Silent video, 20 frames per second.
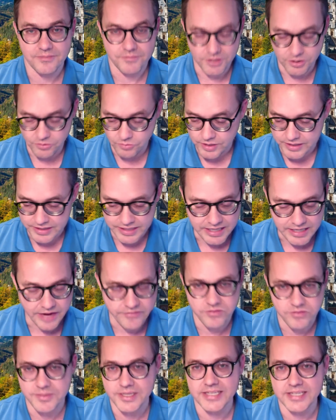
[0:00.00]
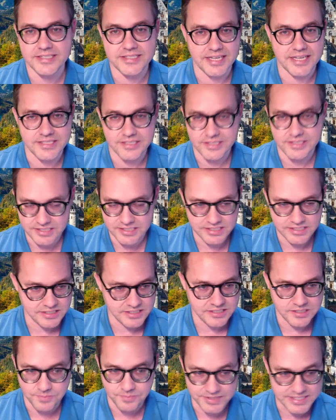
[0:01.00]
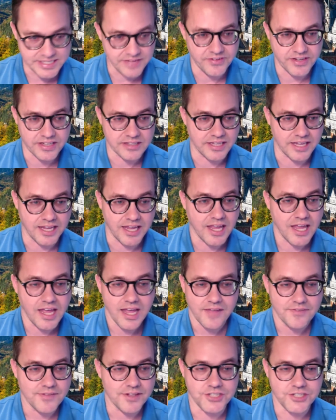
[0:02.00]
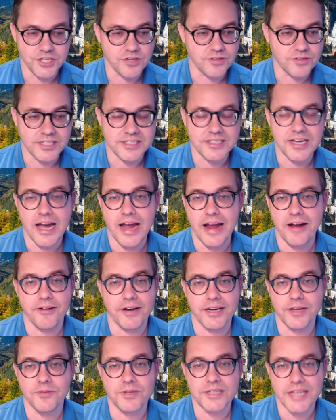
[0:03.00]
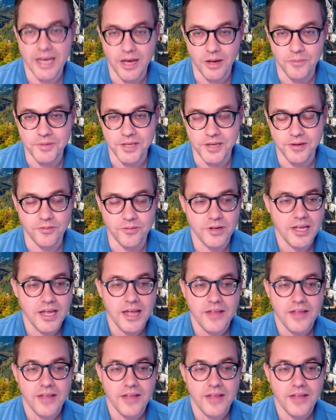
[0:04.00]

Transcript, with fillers: you read the government, it says specifically that you don't need to hire anyone to help you.